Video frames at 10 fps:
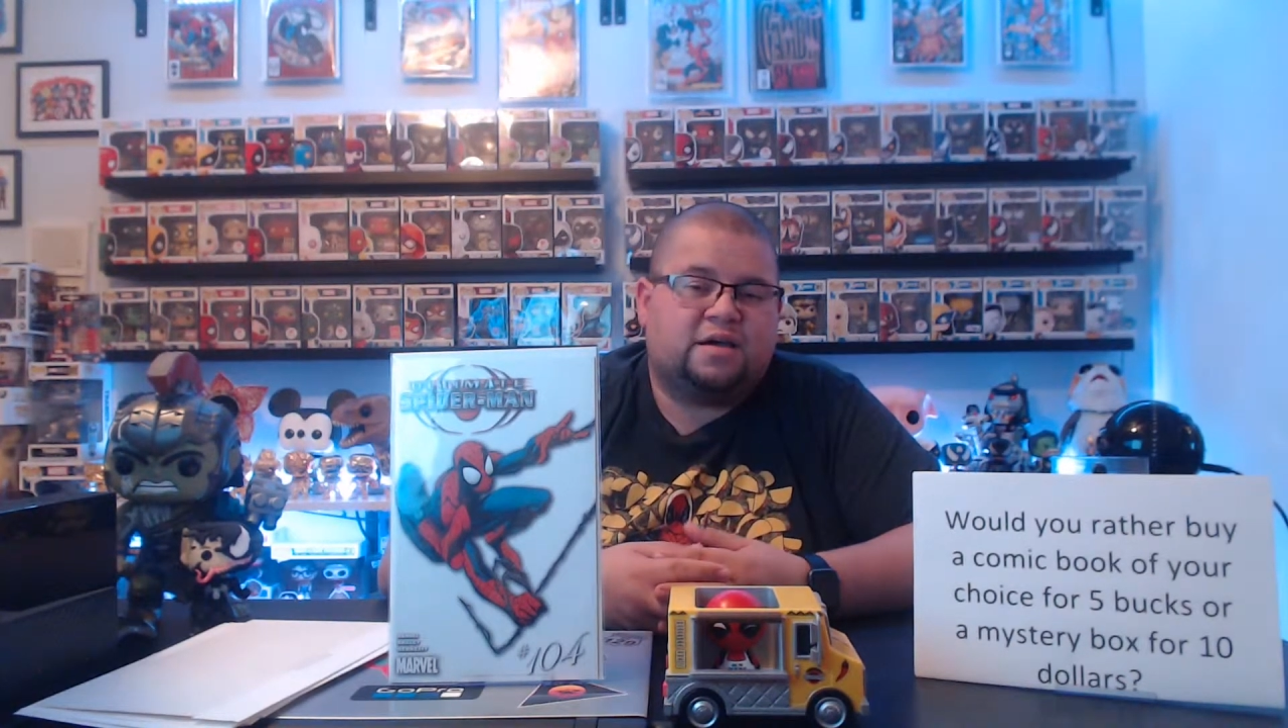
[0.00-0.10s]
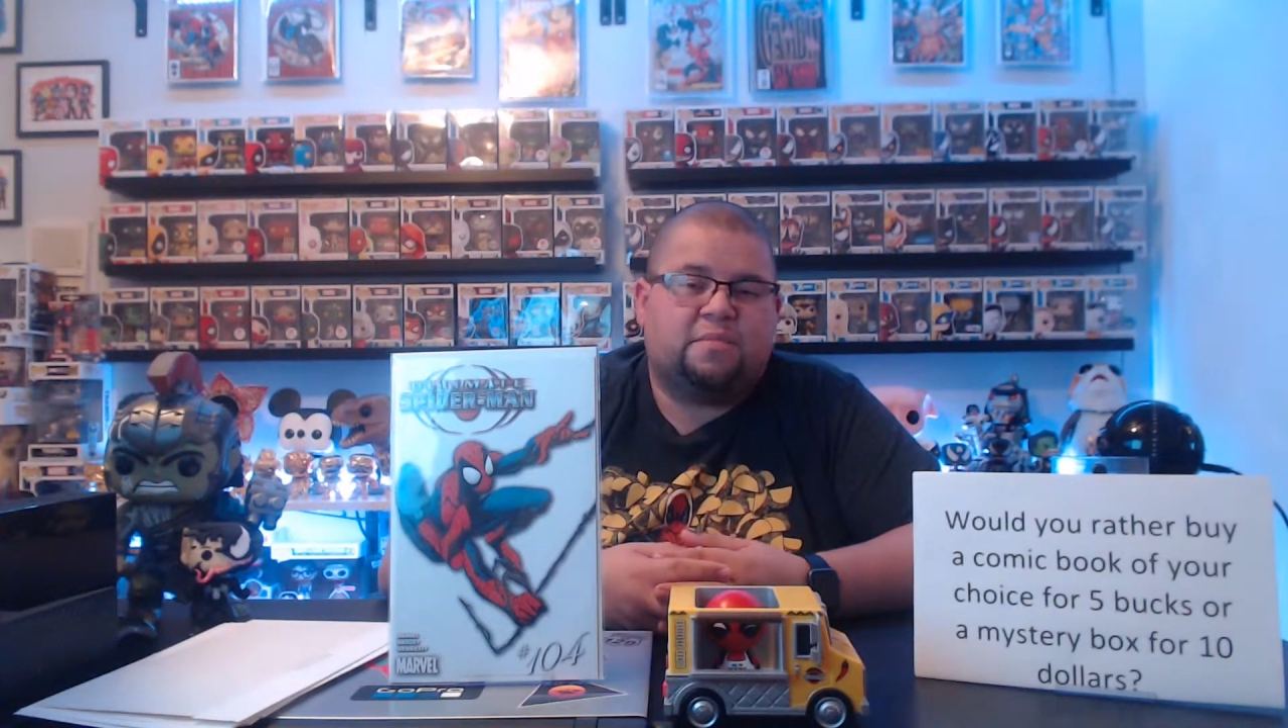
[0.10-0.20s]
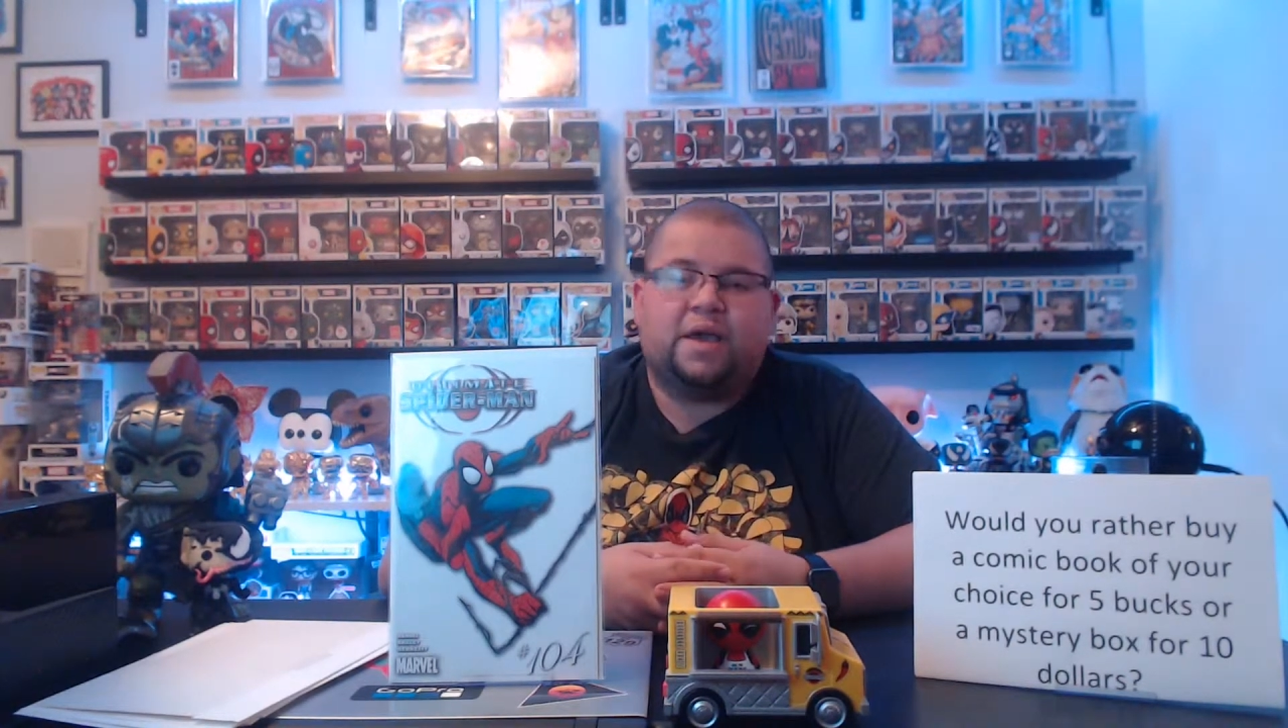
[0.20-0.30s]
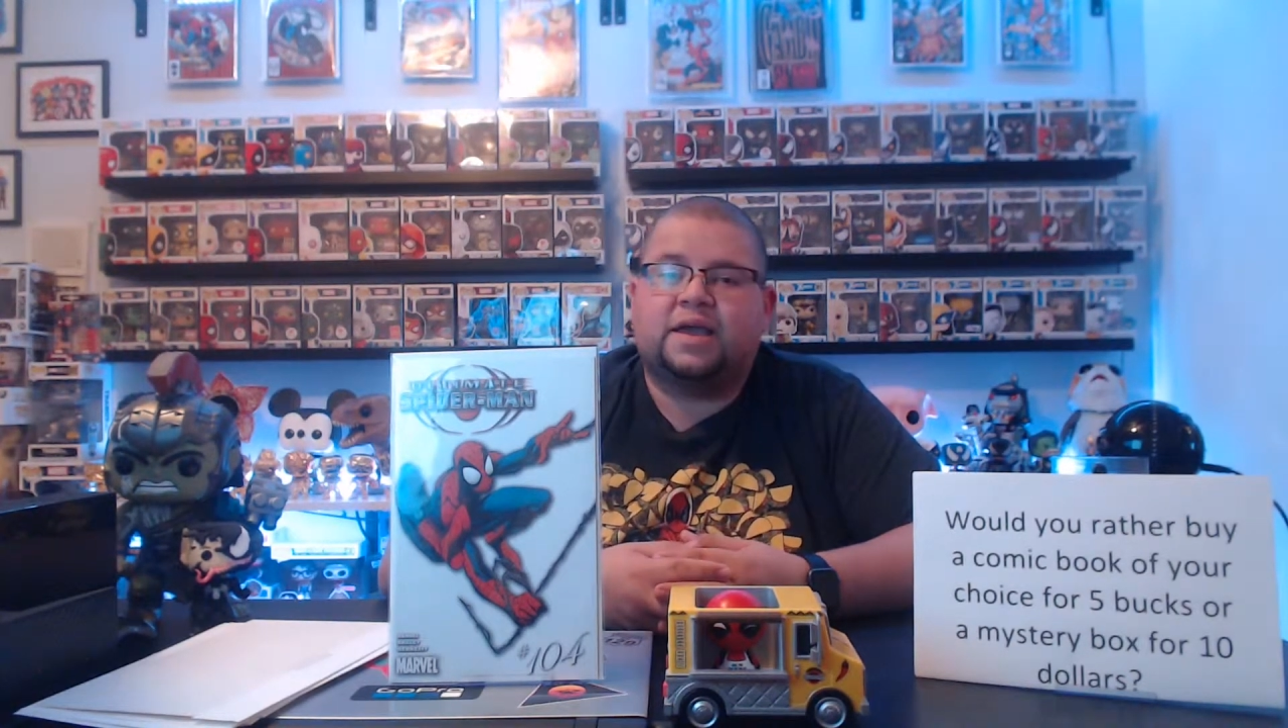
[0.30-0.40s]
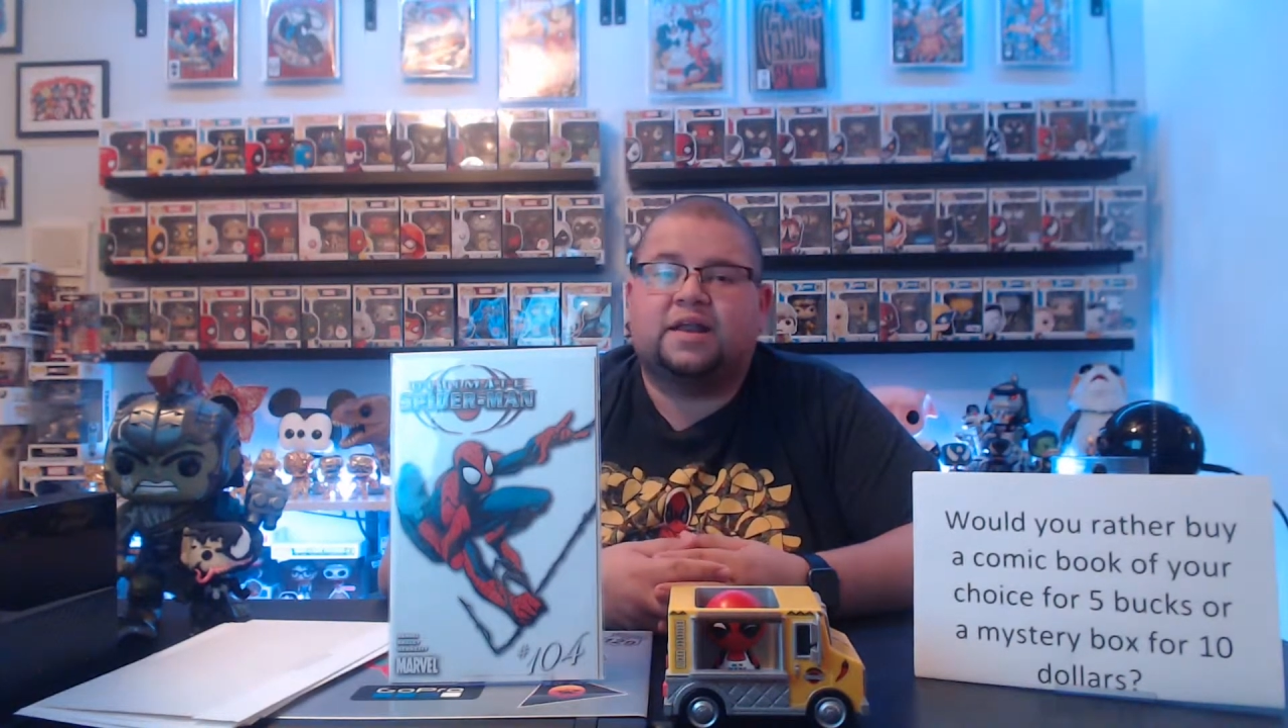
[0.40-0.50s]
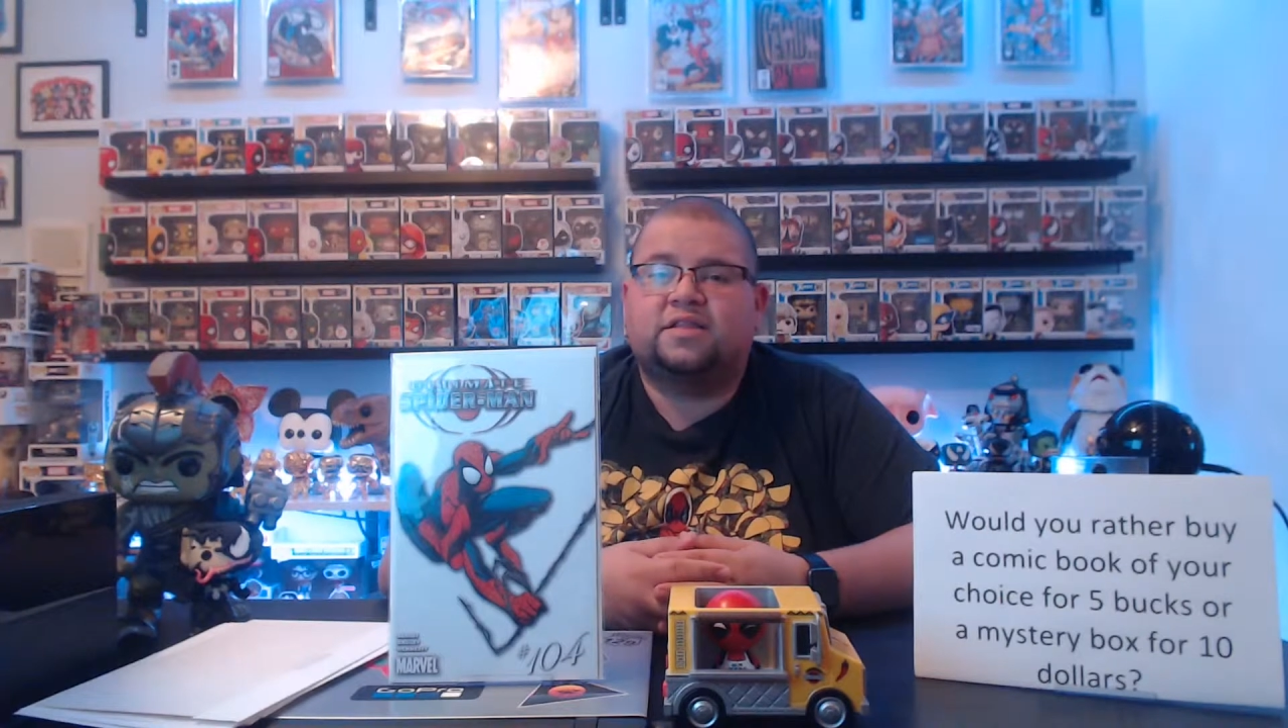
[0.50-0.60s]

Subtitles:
I might get a